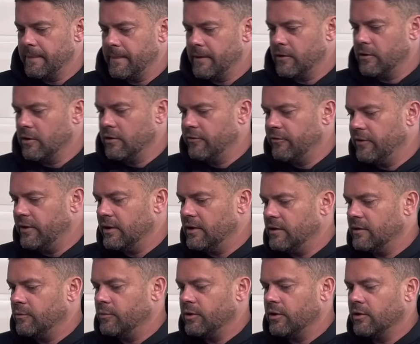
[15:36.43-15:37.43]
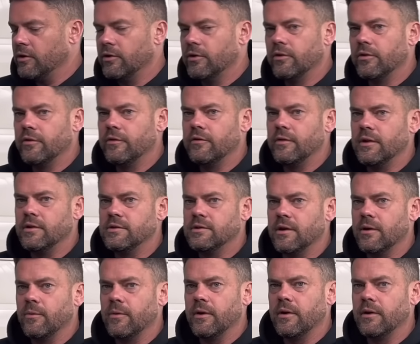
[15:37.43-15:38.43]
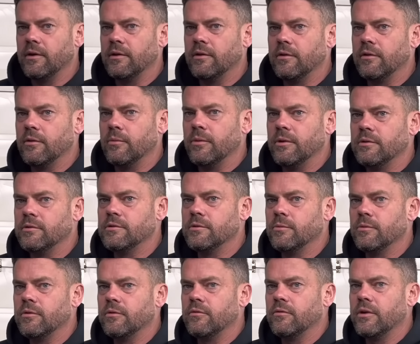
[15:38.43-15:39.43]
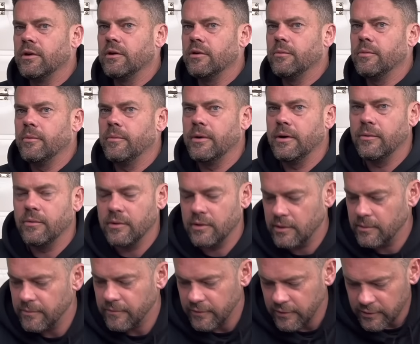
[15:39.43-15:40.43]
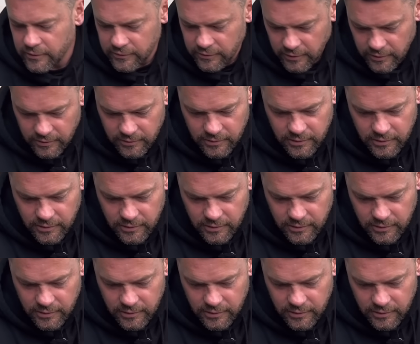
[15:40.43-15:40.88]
I've got a feeling that we've got another Z-Tech waiting to come in. Someone's rang up about one of them. I think so.